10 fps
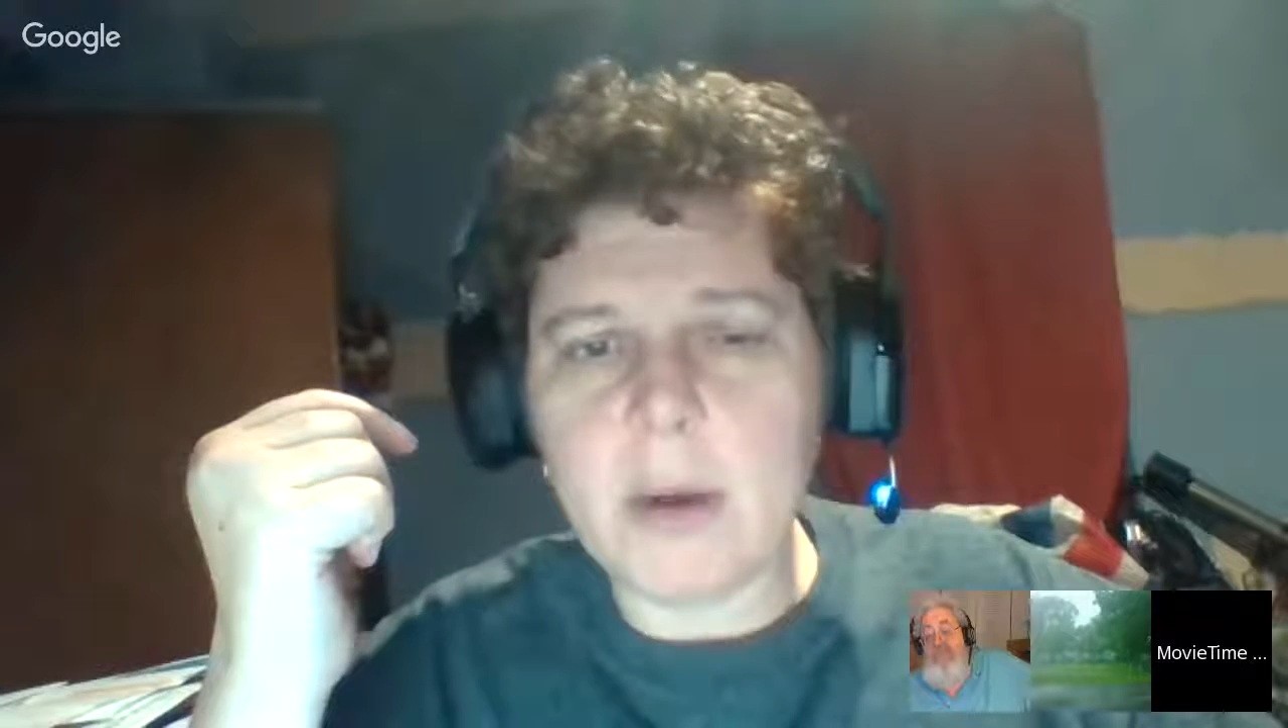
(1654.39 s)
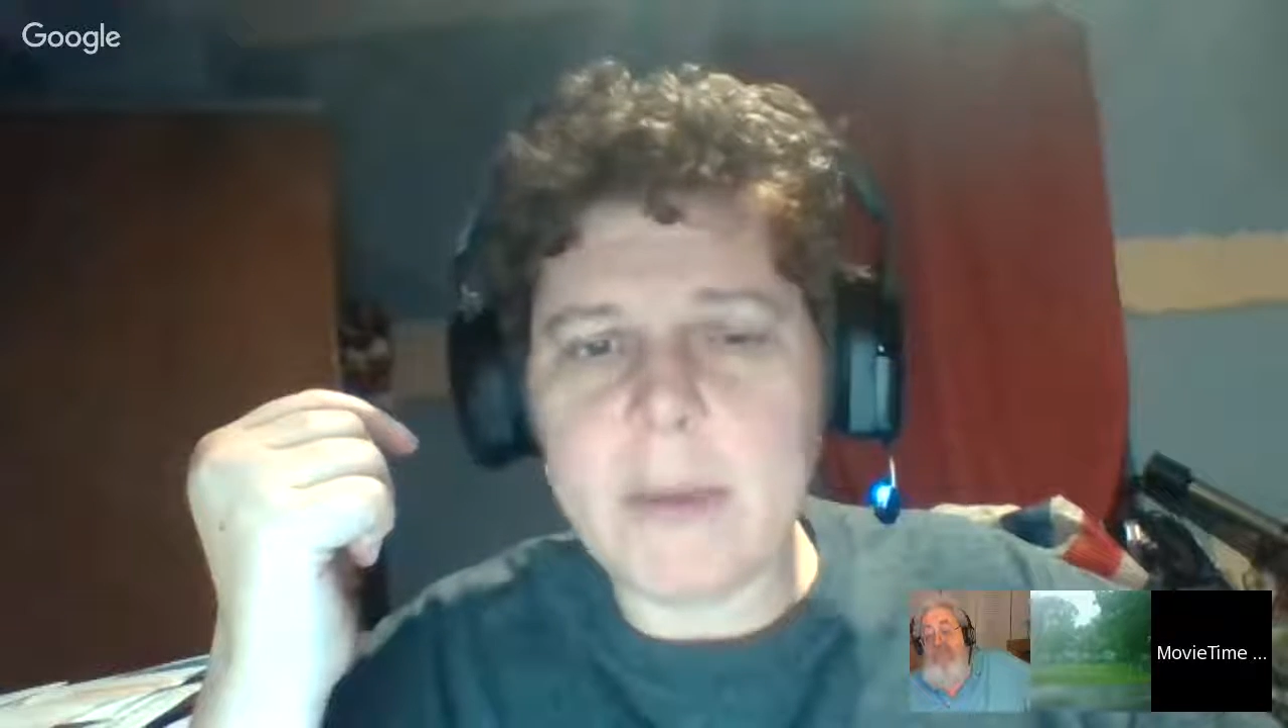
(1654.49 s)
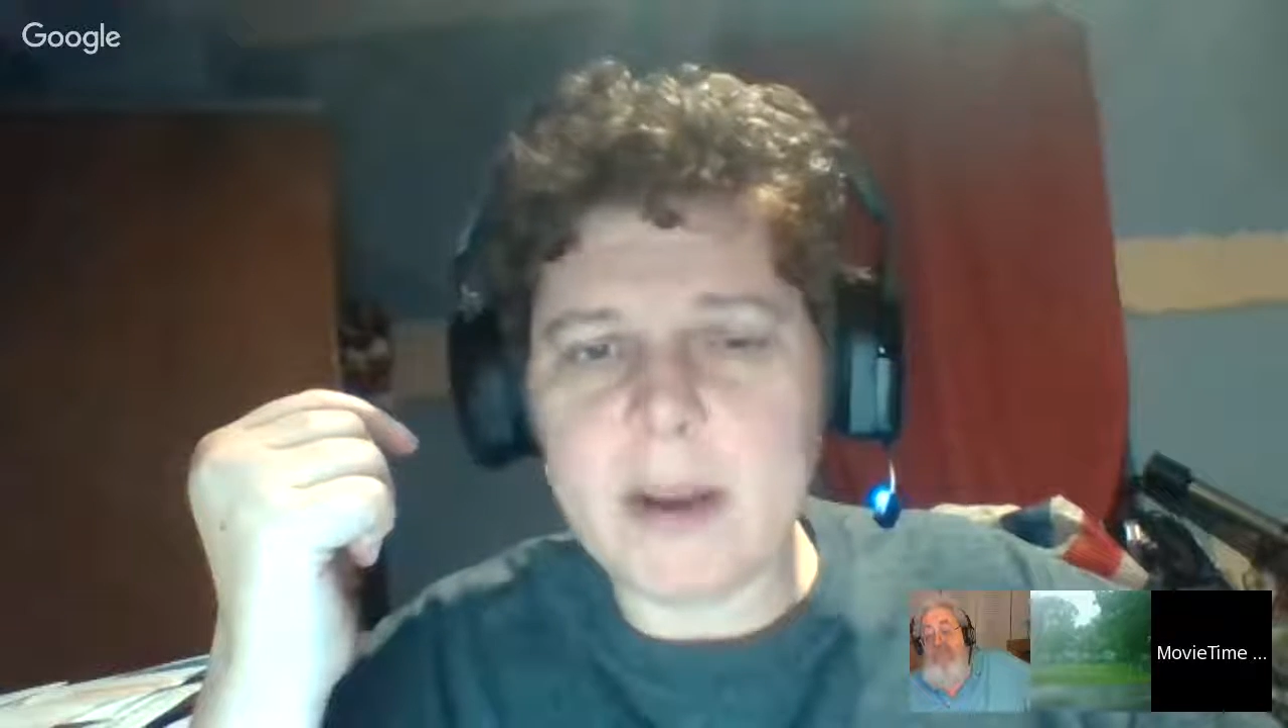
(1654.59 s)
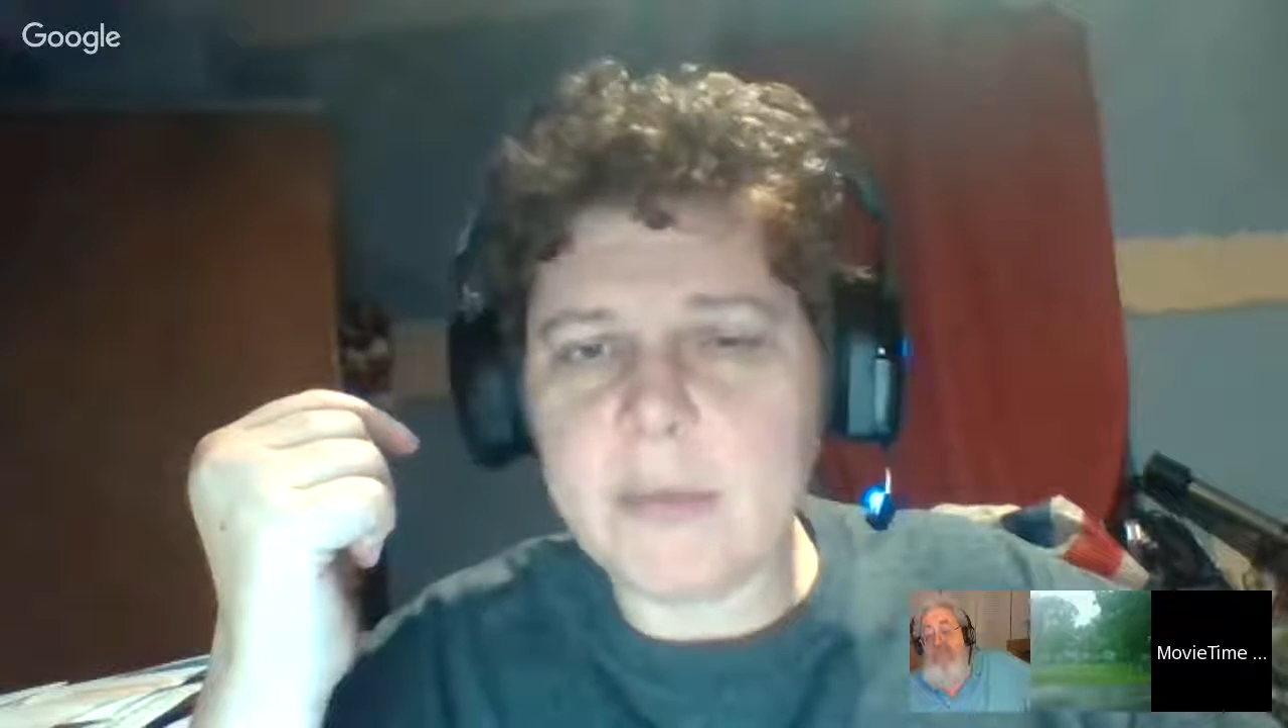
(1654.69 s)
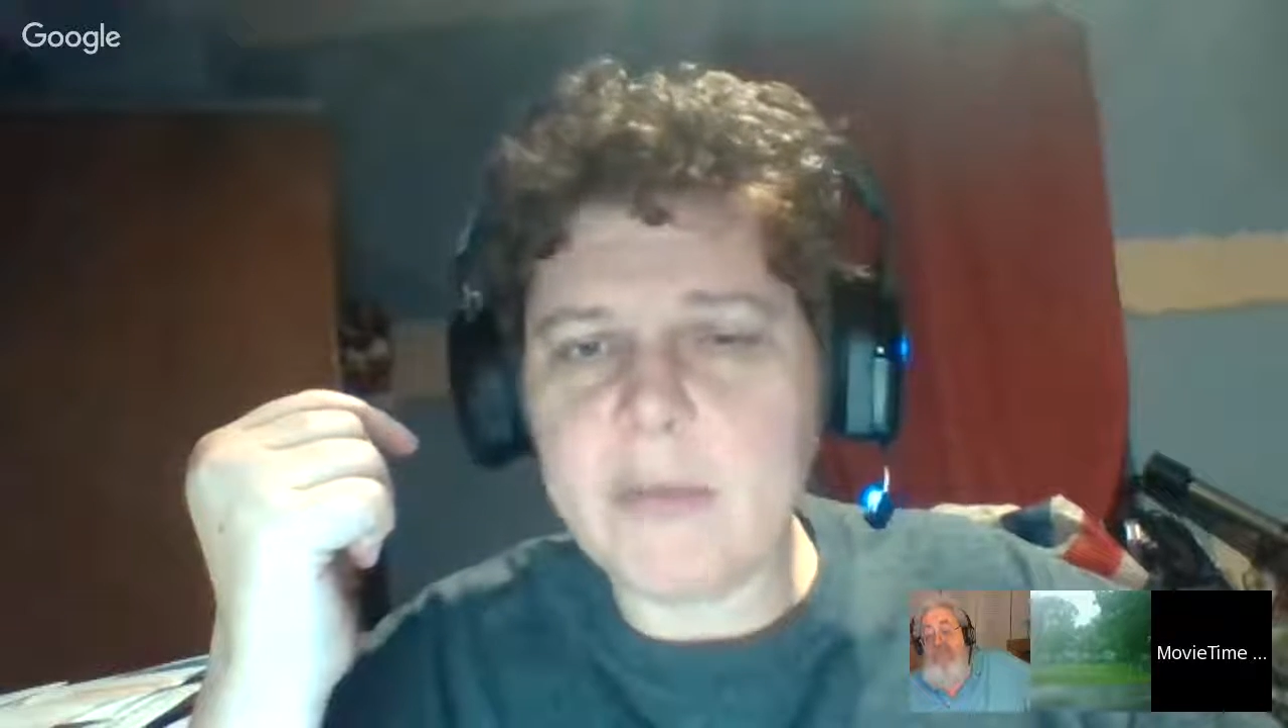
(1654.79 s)
I
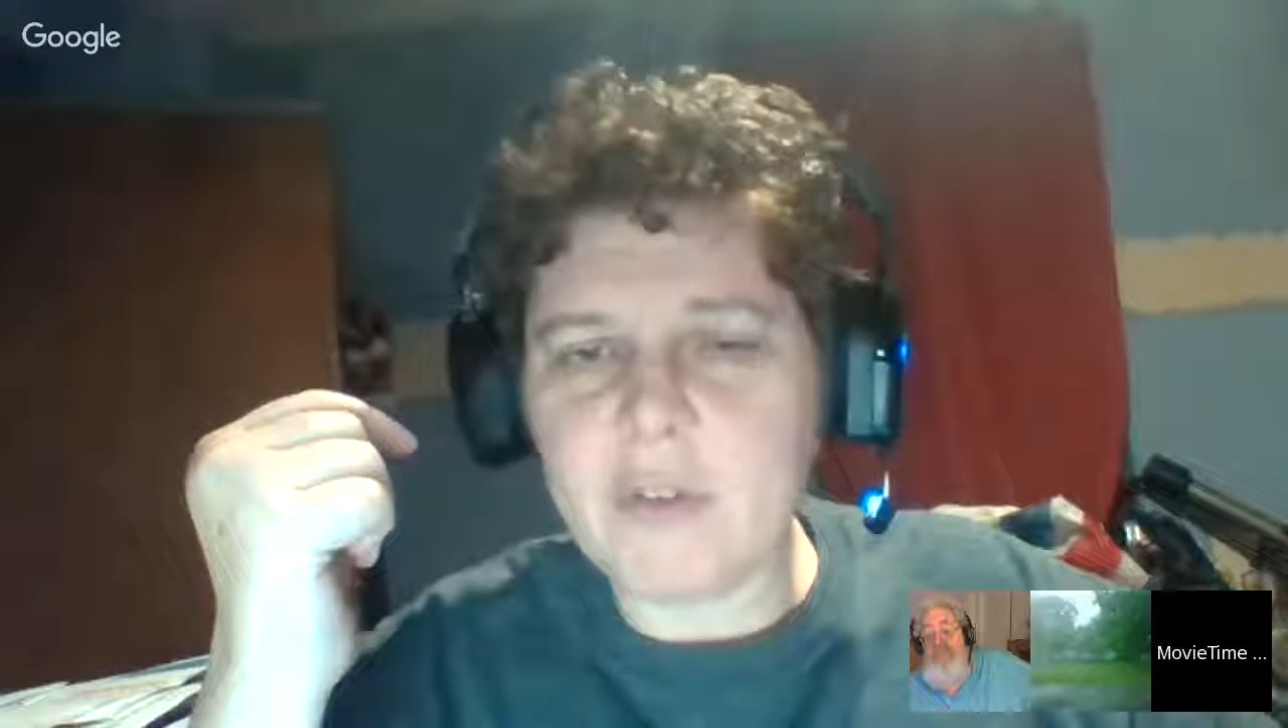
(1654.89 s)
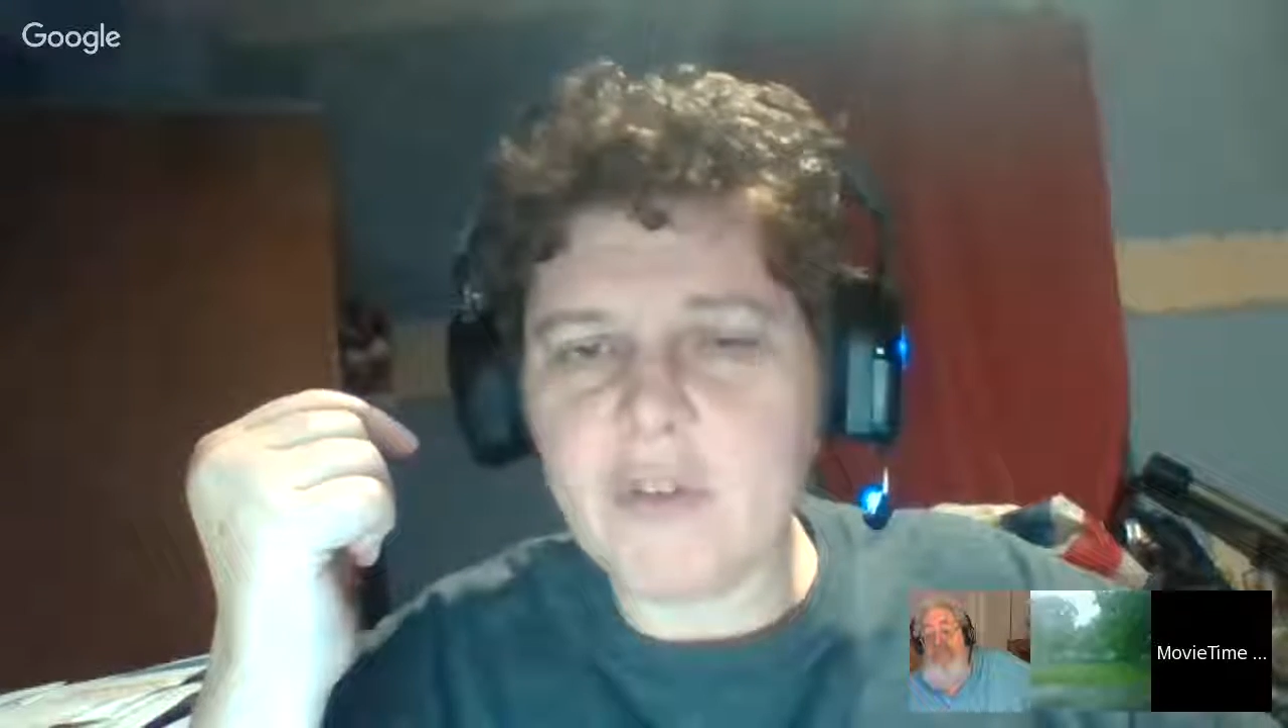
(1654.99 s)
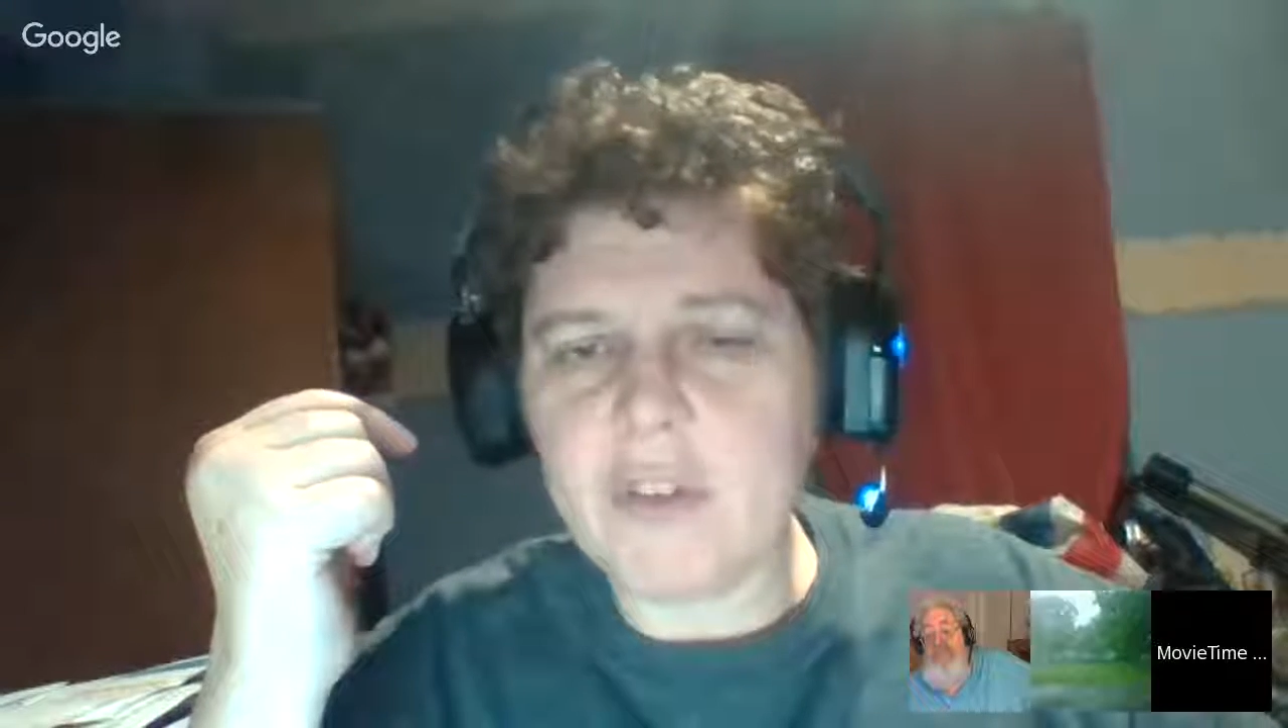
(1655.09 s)
made a revision